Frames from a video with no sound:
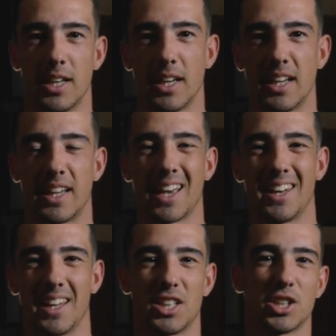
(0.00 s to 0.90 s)
in
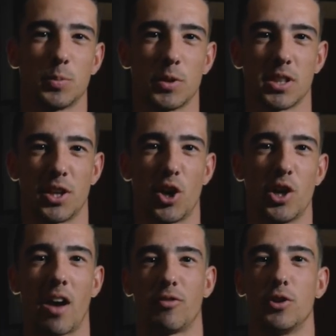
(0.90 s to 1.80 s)
getting it, just because I know you
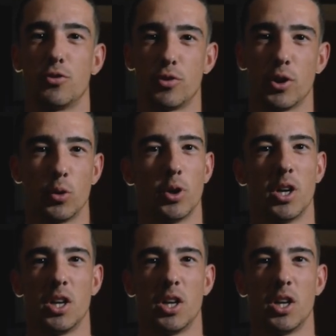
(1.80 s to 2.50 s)
have to drill,